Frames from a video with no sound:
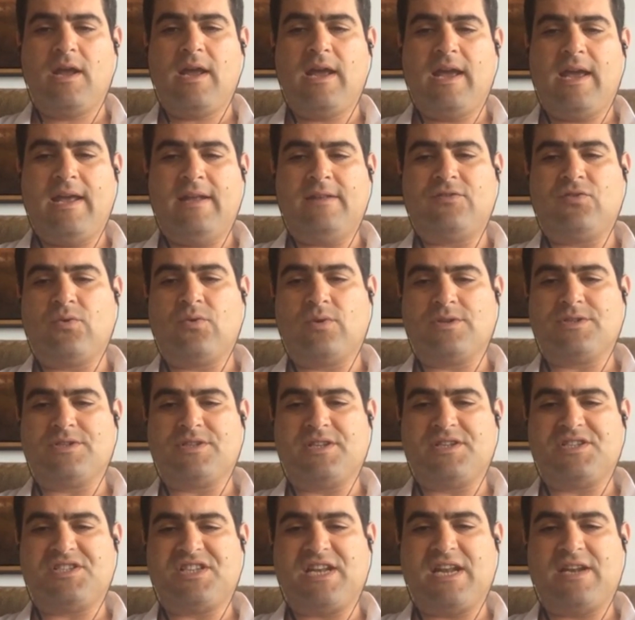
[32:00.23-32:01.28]
and towards
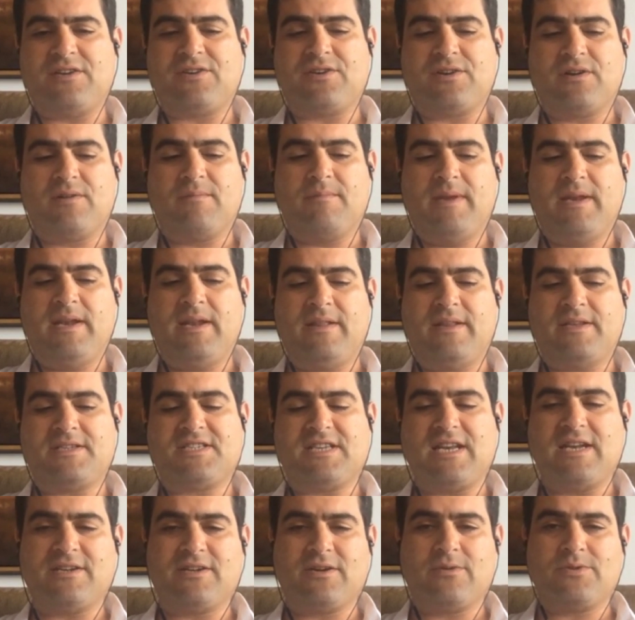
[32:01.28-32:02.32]
the center, meaning the
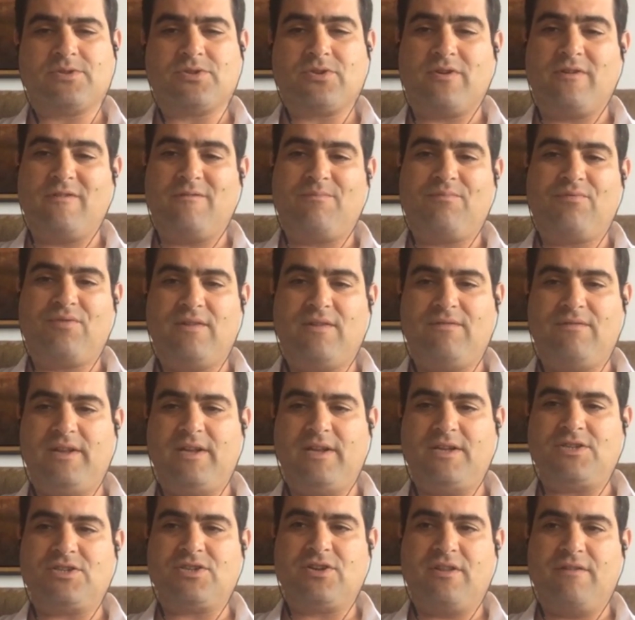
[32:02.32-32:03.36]
center was sort of
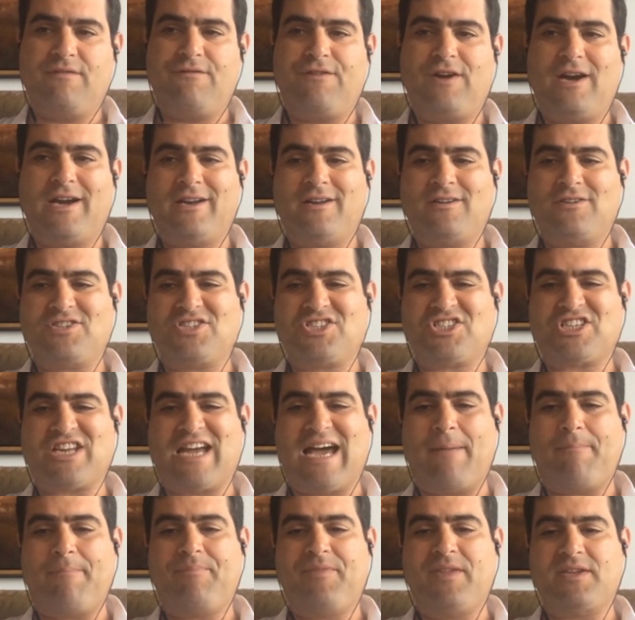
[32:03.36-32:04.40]
privileged, or the final
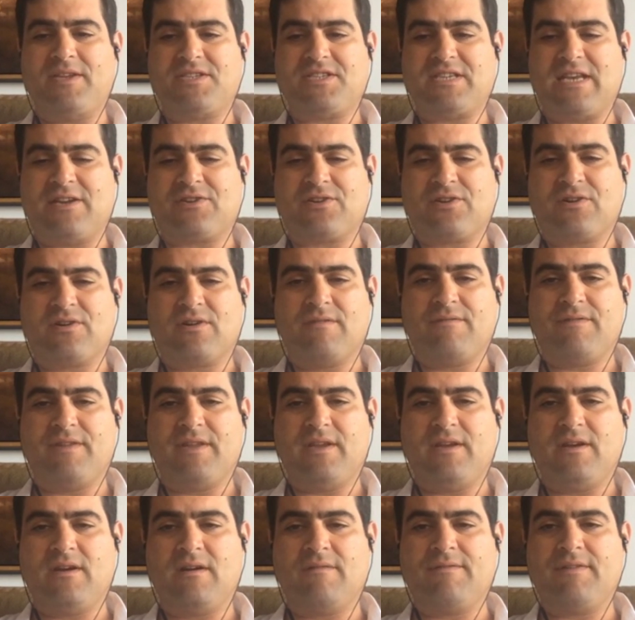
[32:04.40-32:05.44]
stop, the center of
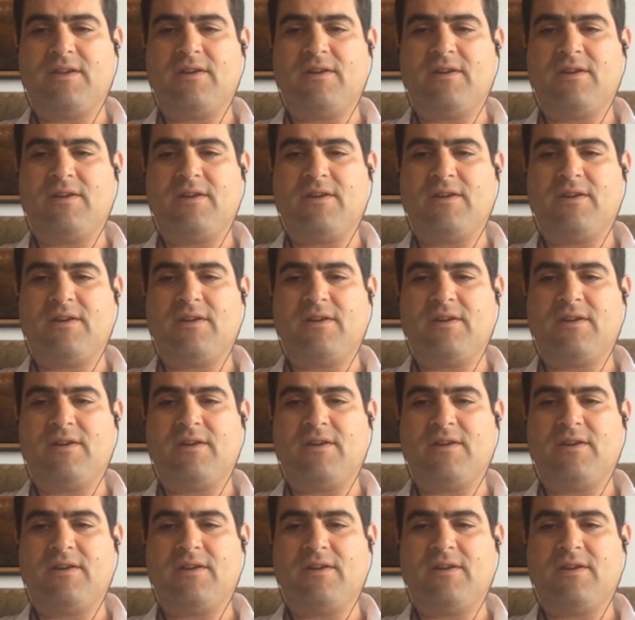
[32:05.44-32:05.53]
the